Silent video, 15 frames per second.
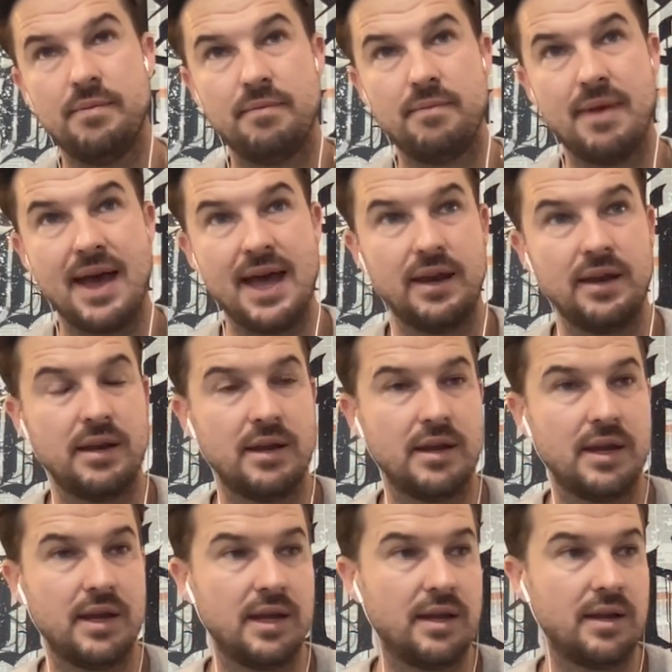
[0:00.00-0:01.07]
met
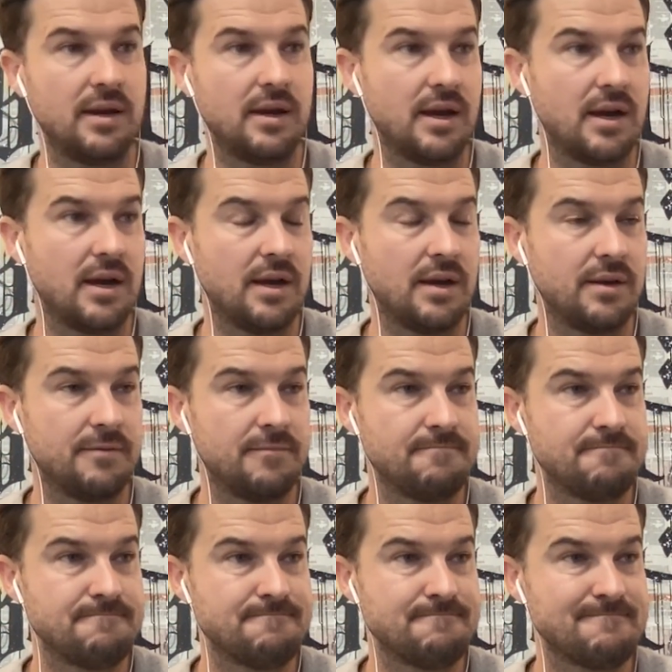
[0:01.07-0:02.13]
in uh,
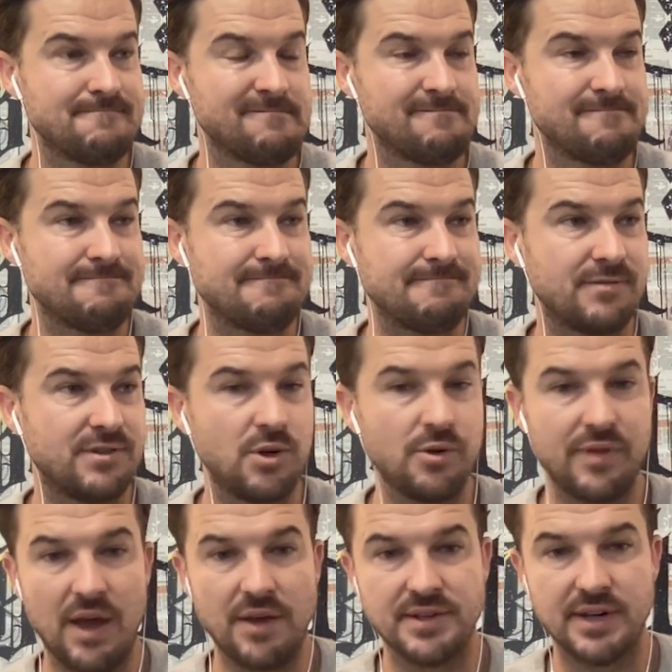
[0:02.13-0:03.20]

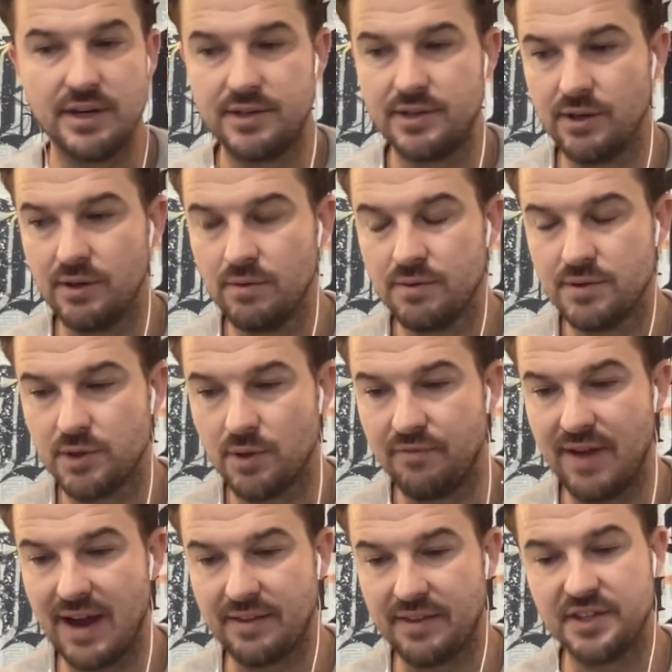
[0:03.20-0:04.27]
2002. So, in
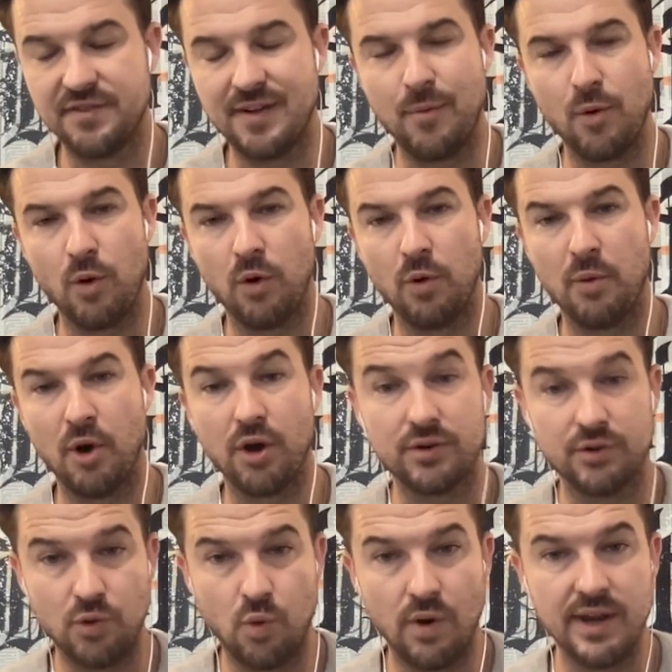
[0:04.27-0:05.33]
fact, this February will mark
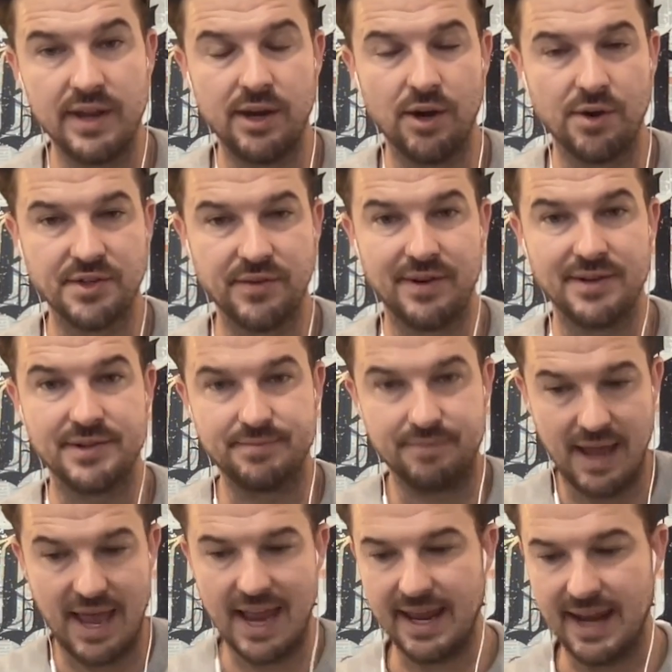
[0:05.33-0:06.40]
20 years of us
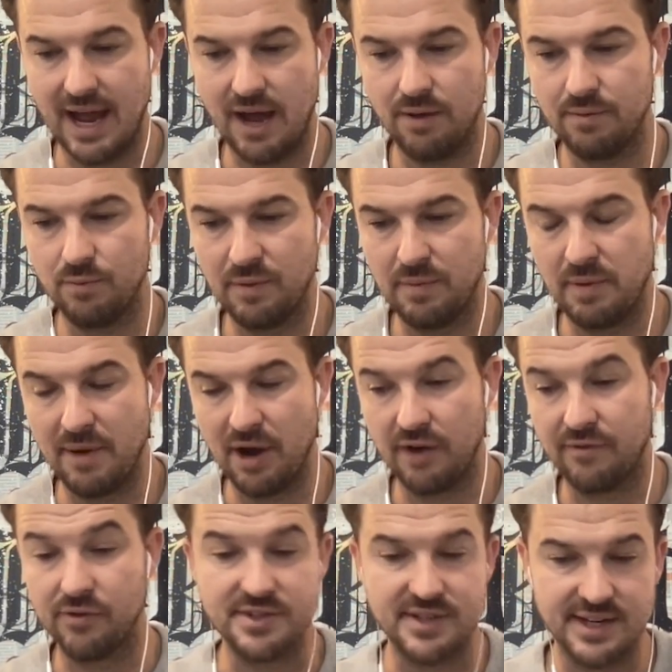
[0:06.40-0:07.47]
hanging out. We've been That's married
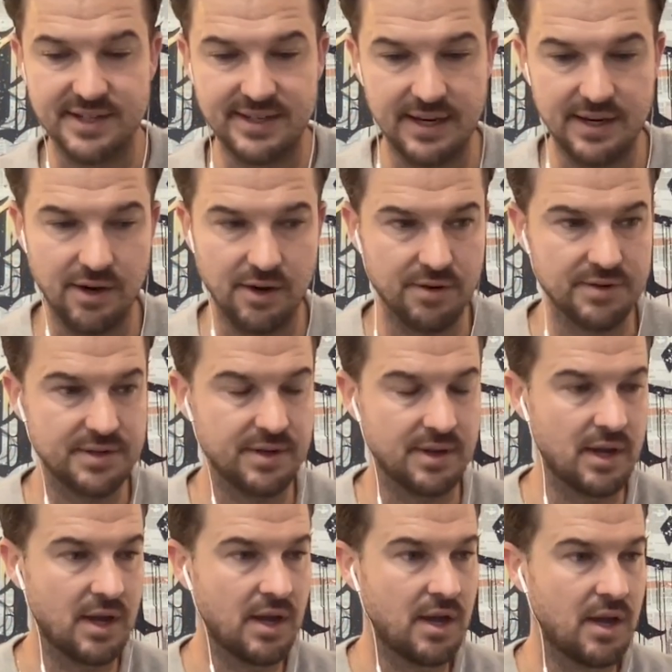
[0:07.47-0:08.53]
awesome. for 16 years.
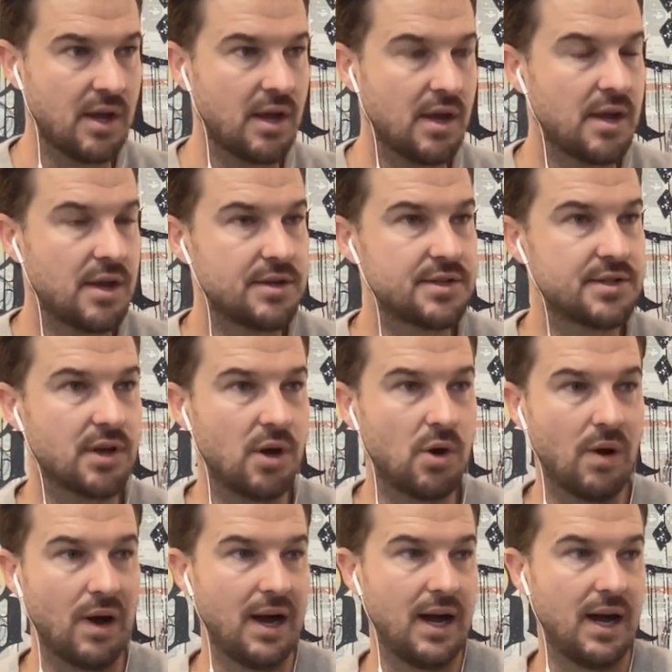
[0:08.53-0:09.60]

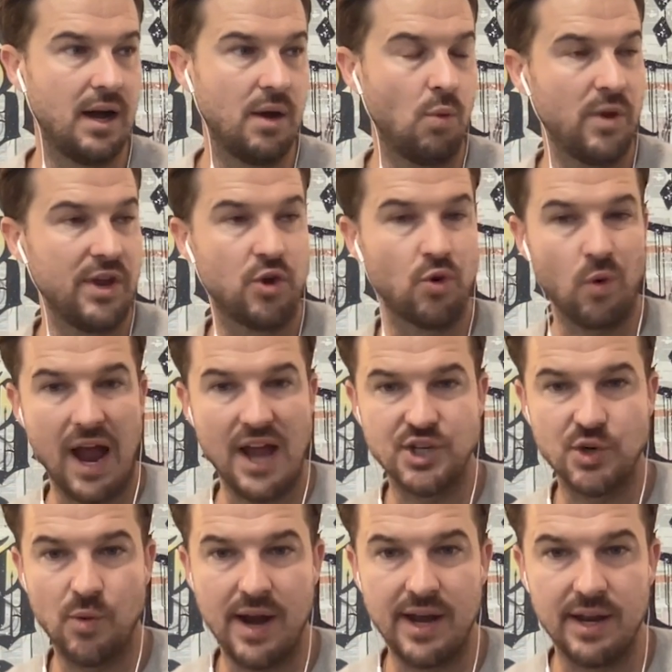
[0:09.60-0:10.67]
So uh, we
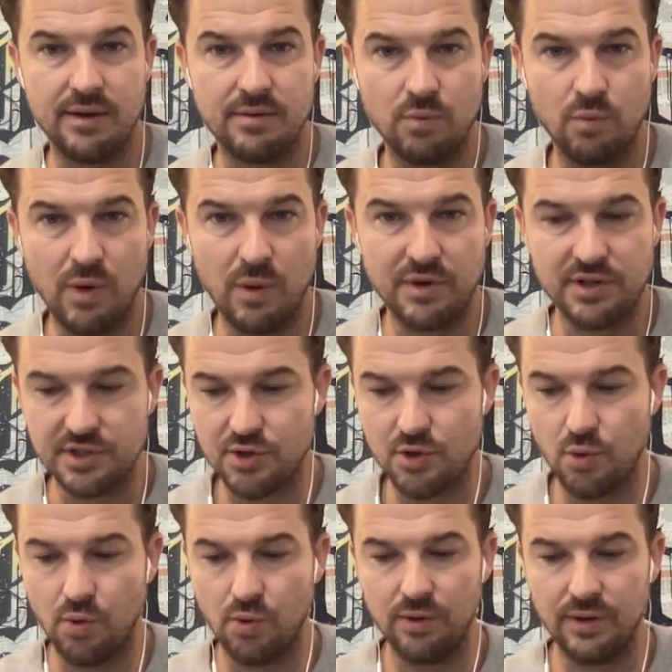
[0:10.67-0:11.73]
graduated. We went to
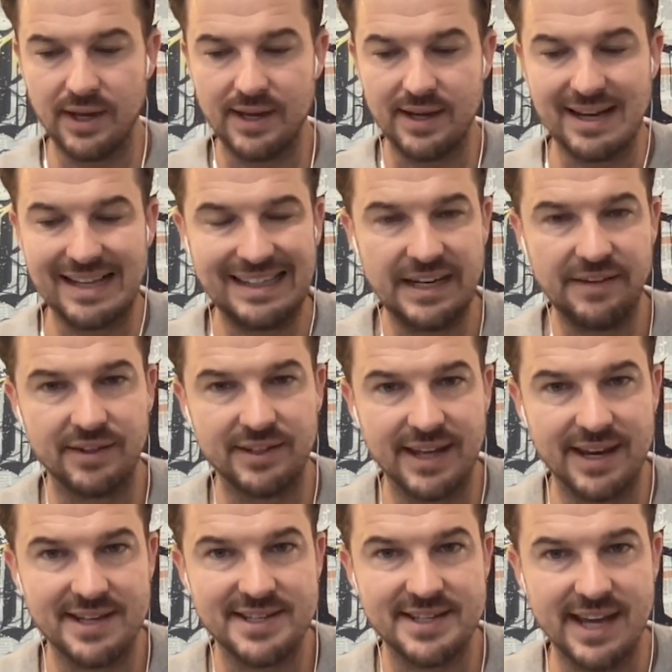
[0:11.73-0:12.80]
school in Cleveland,
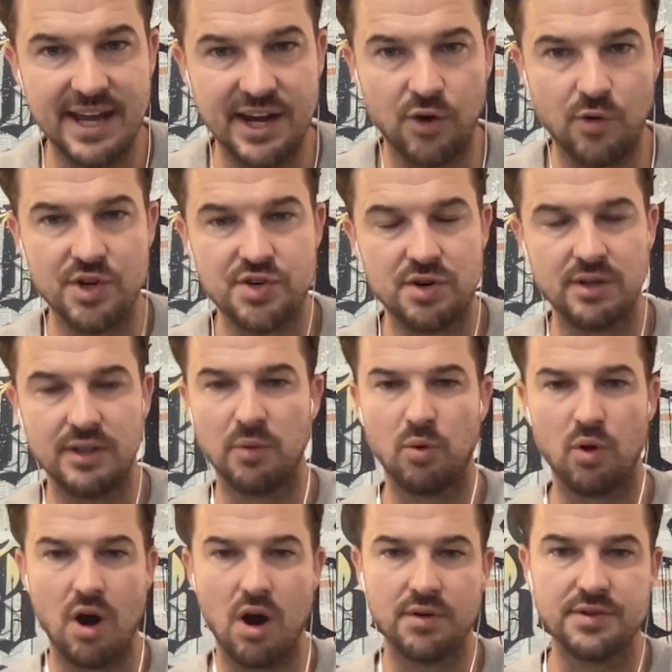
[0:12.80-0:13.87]
Tennessee, at a Christian
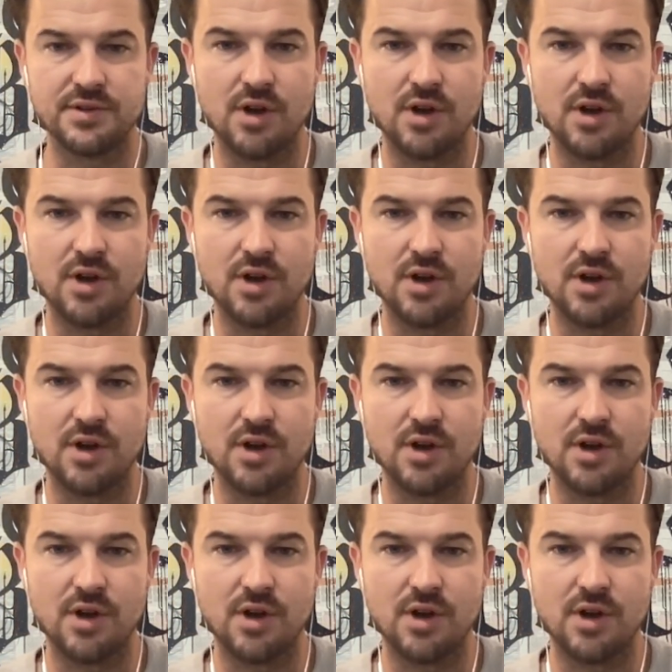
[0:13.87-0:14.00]
liberal arts